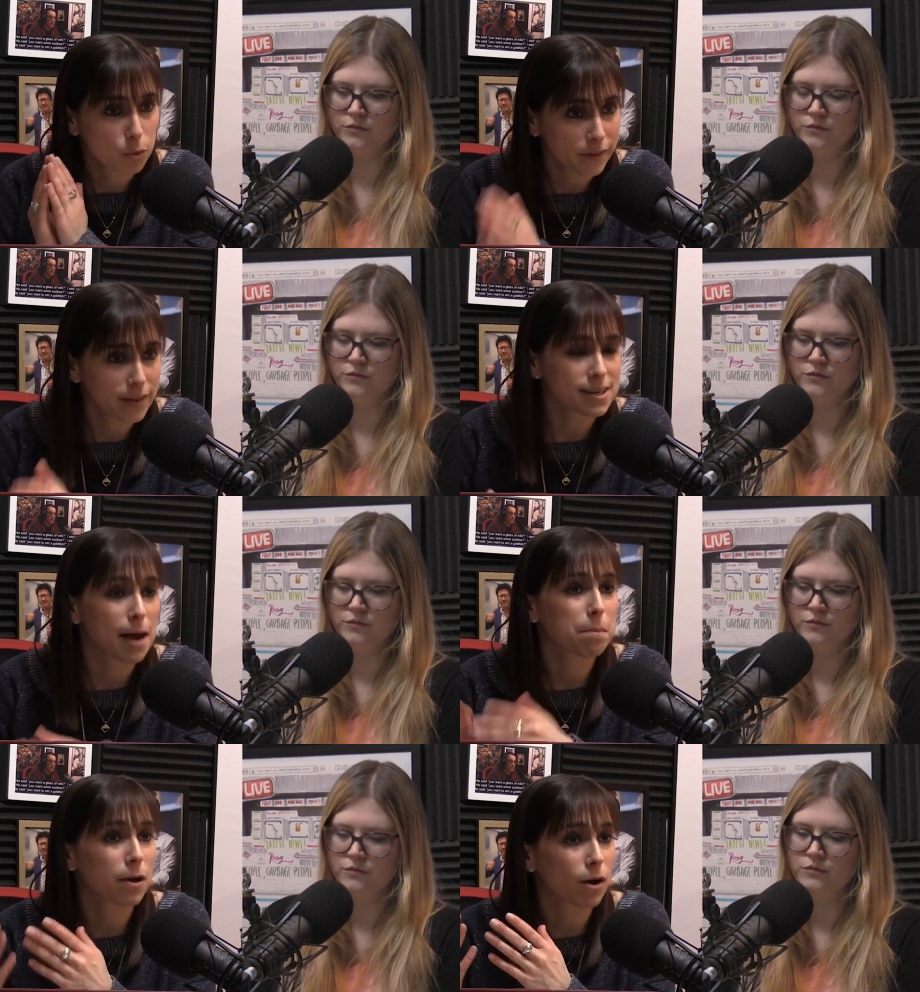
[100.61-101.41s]
Speaker 1: the one that's
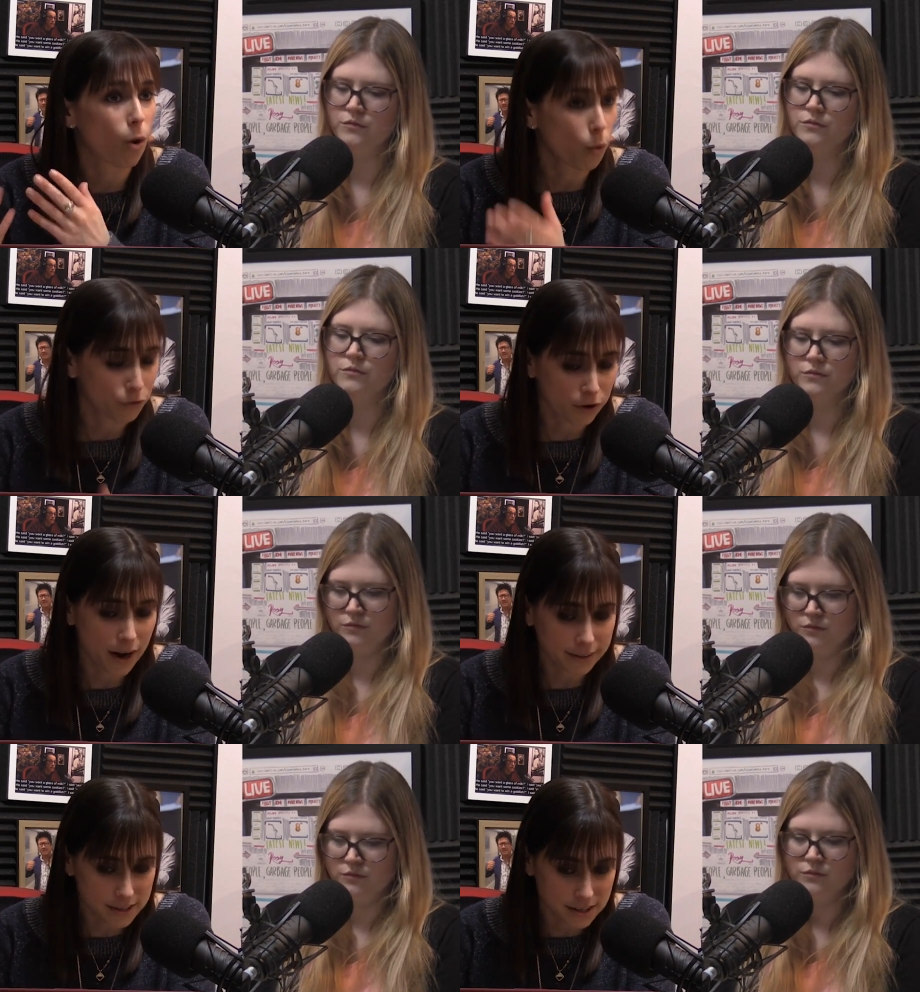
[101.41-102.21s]
happening over
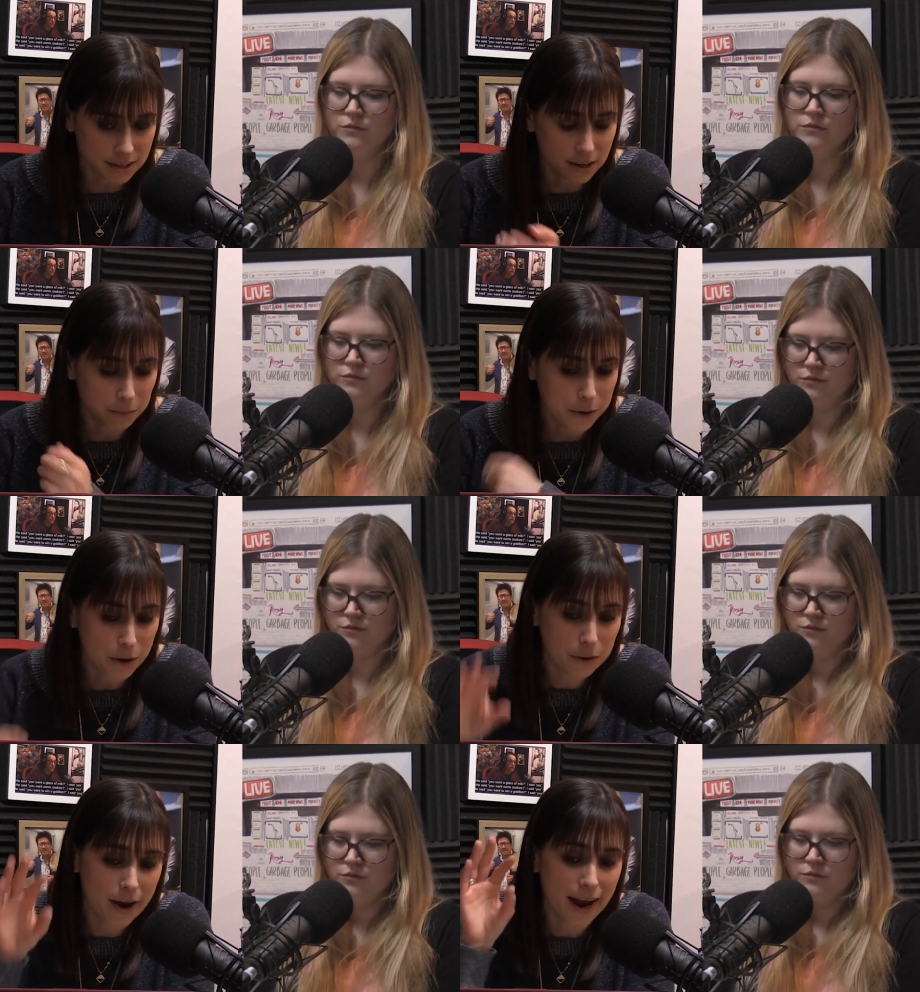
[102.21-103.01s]
at the
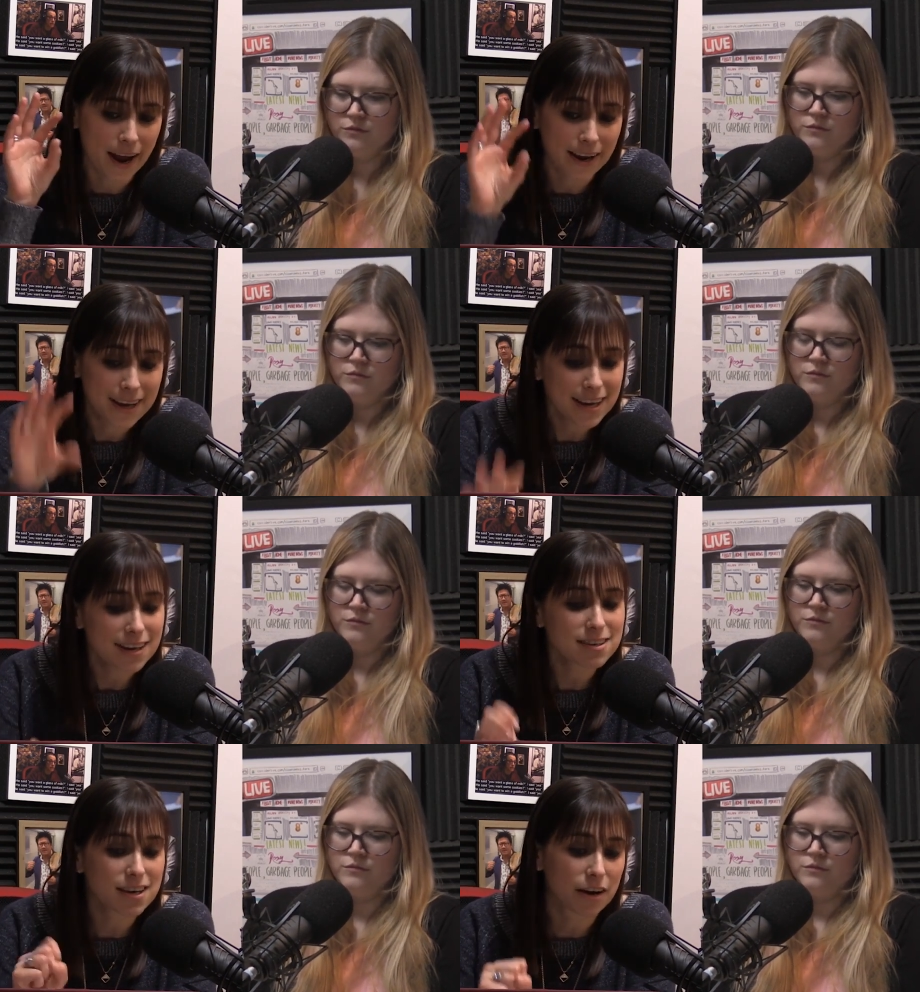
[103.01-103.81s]
CW, and
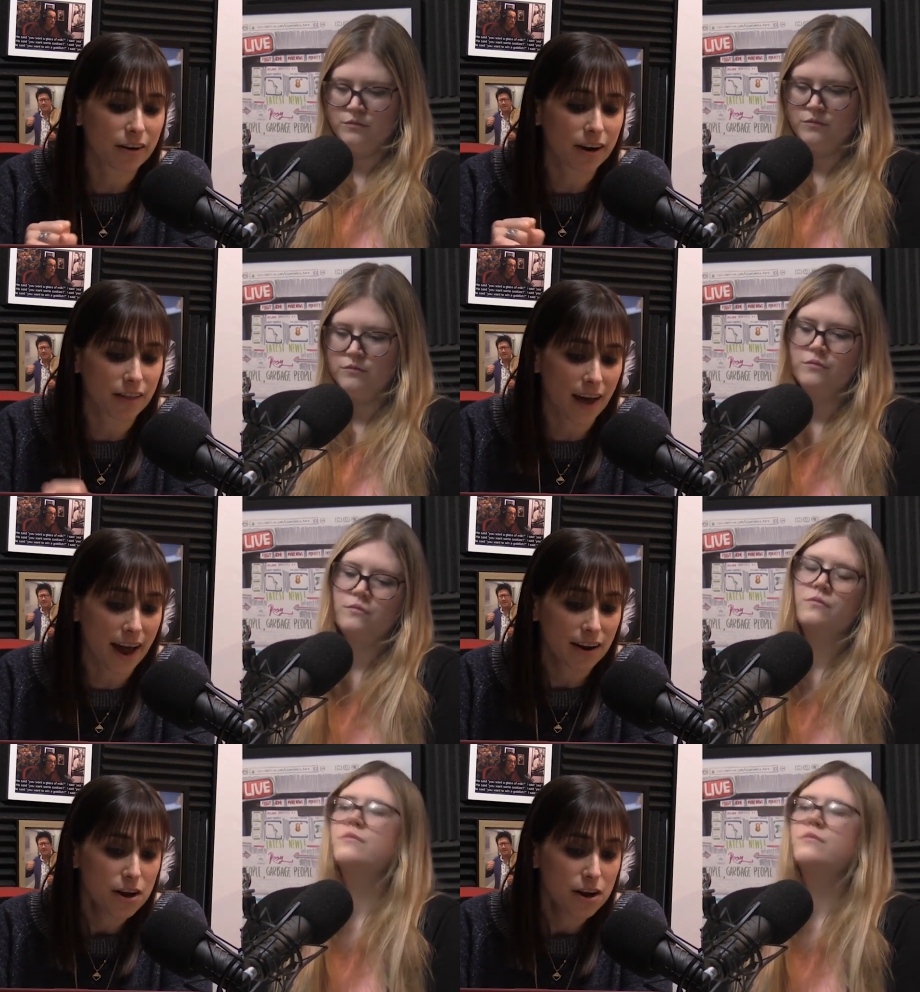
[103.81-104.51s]
he is hearing that